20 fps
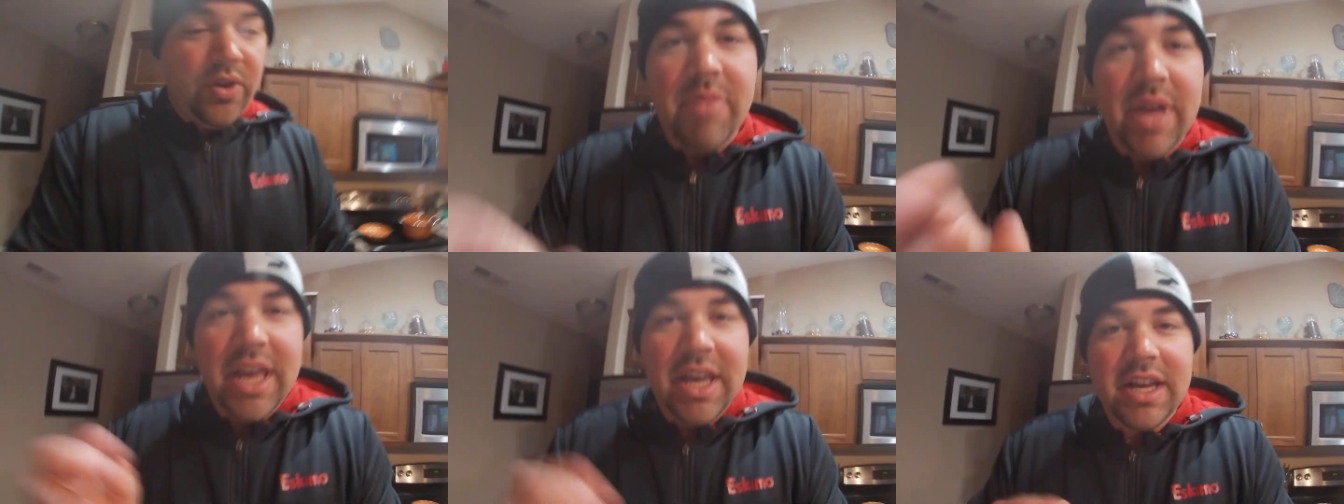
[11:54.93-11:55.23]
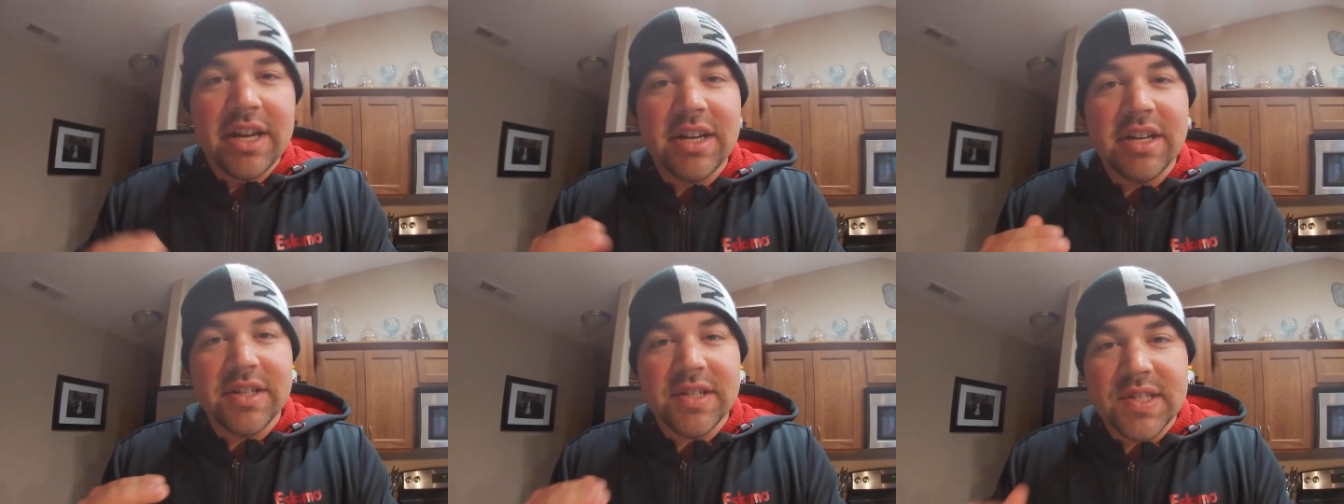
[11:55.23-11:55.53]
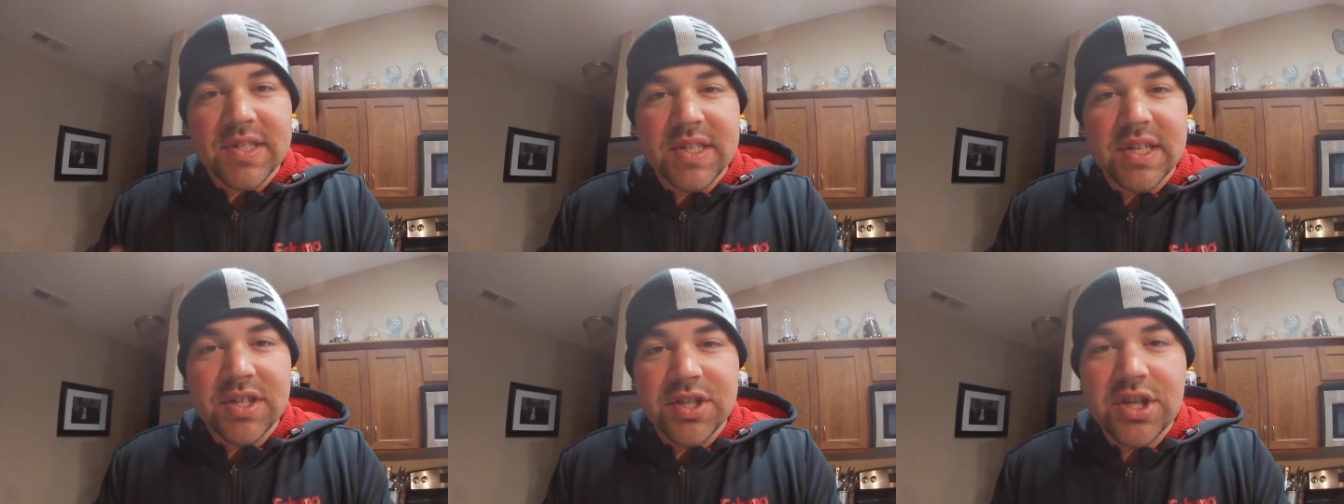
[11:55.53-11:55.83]
make an
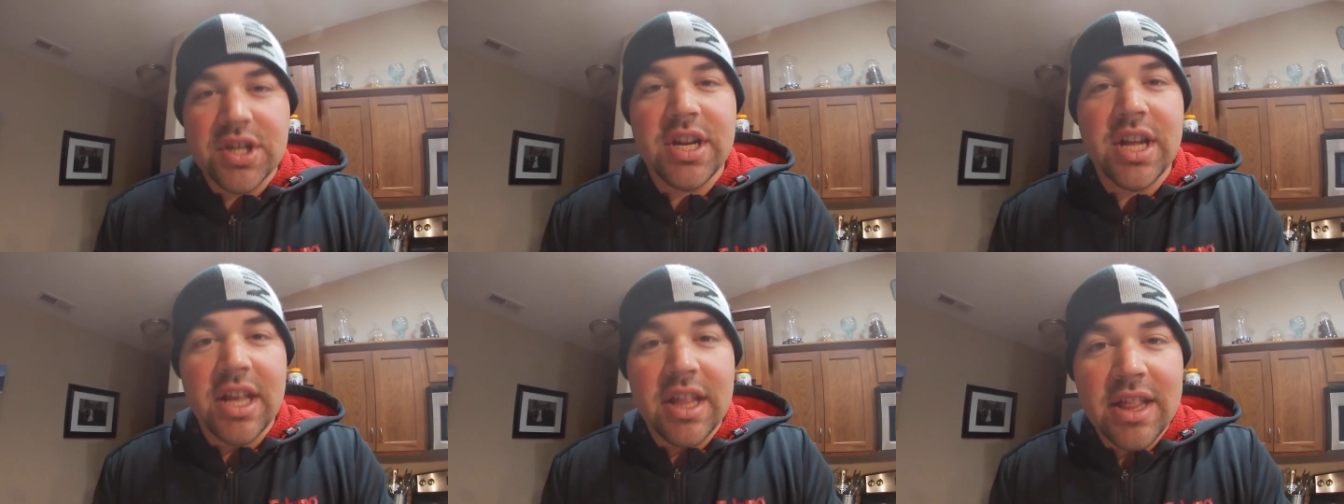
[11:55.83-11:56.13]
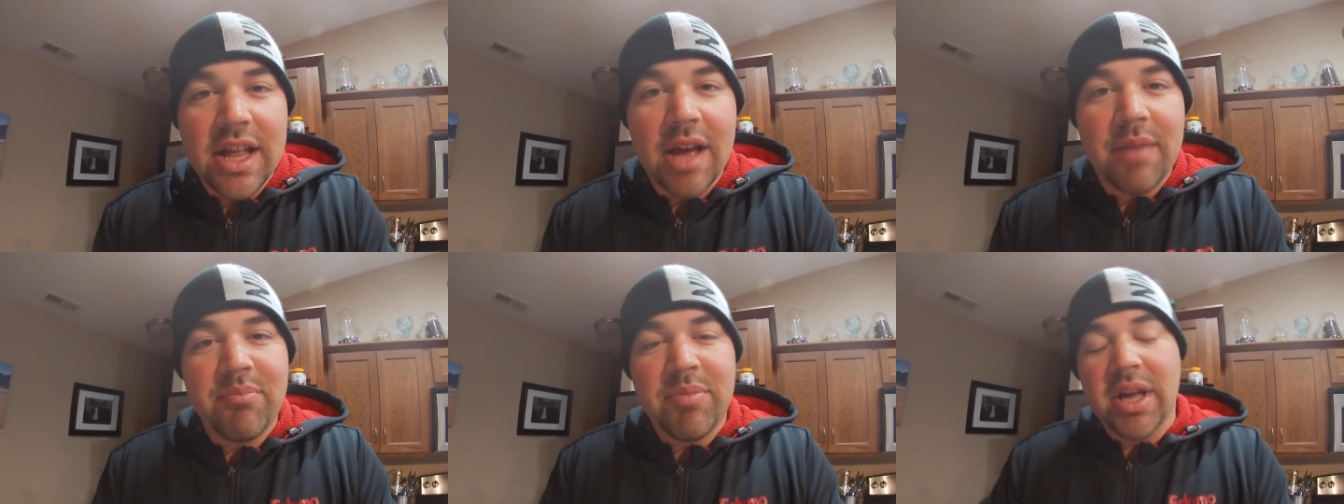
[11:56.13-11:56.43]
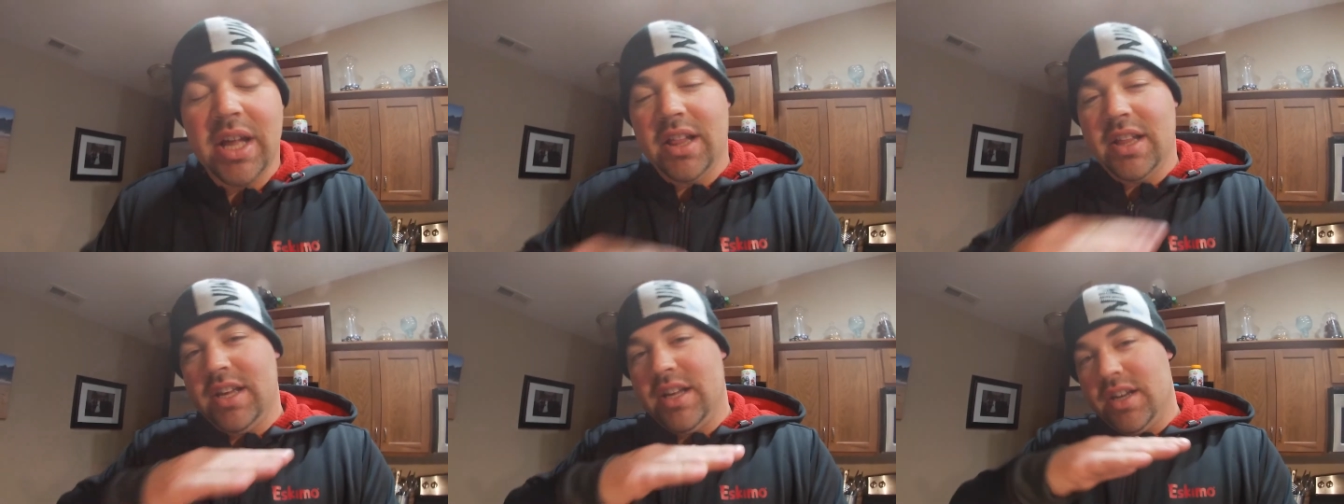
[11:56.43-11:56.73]
incision in that
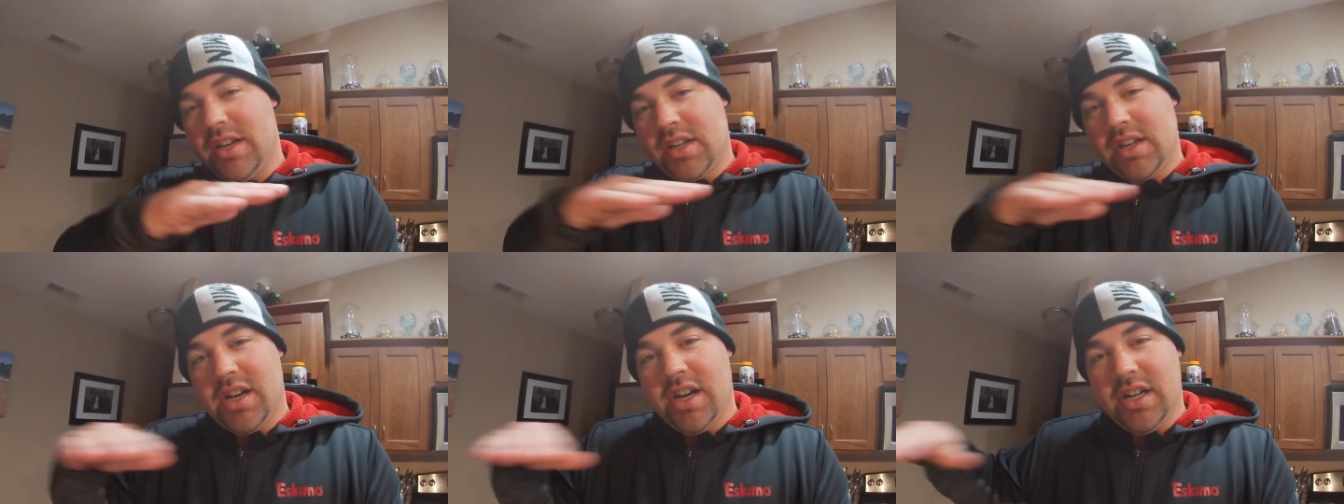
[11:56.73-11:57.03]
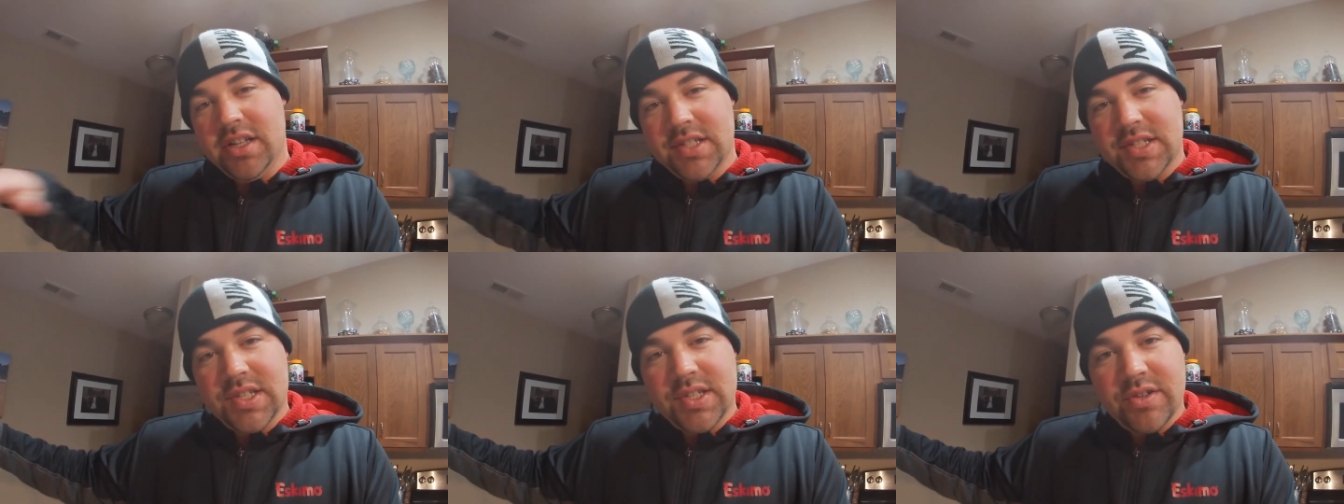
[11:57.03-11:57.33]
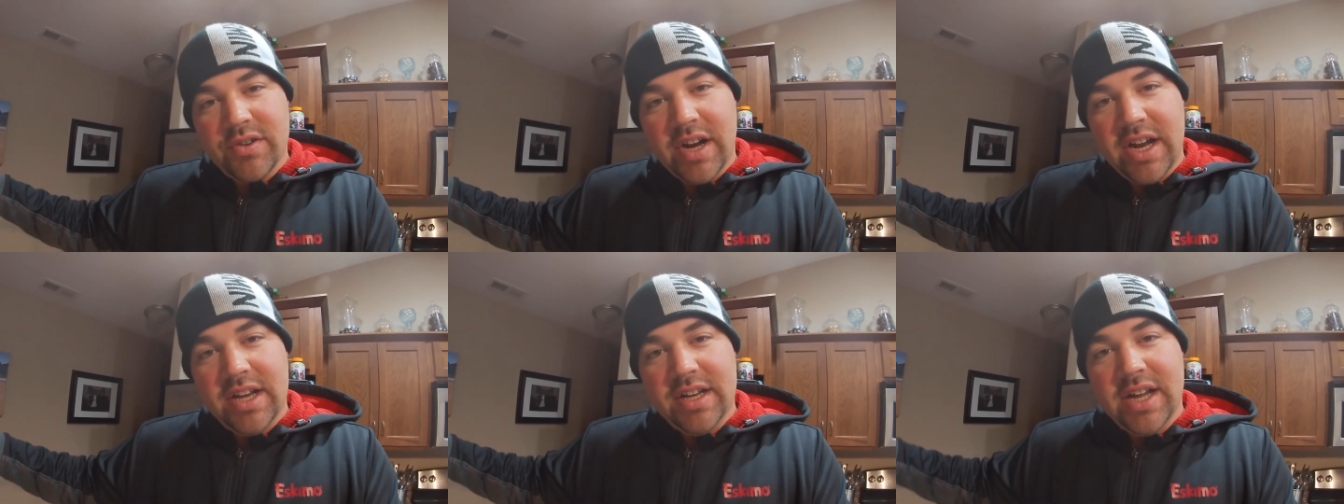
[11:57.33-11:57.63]
belly and cut
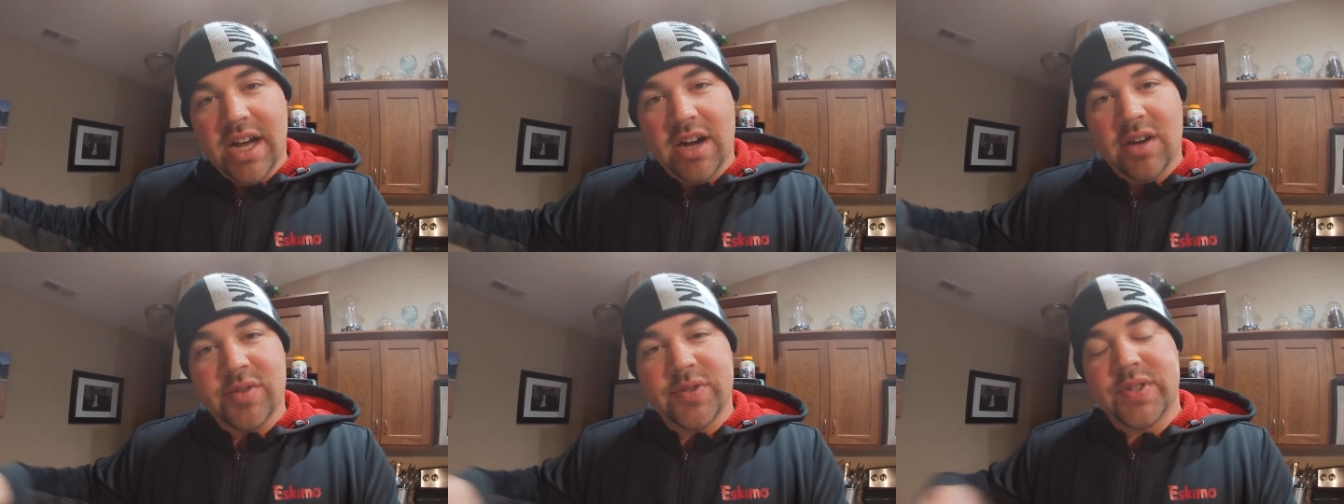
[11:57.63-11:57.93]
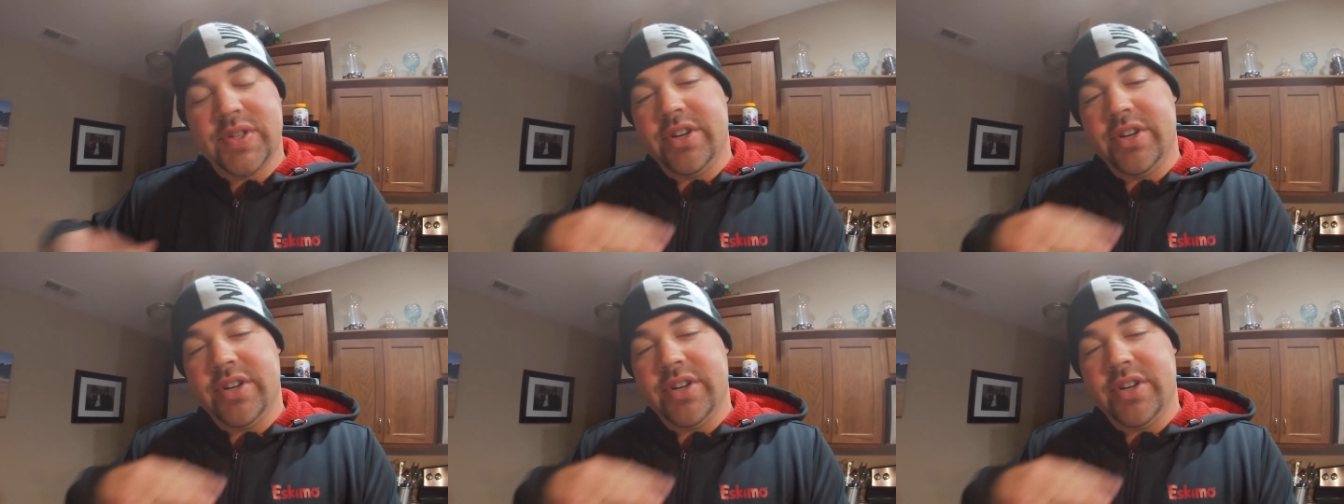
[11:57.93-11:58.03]
straight down.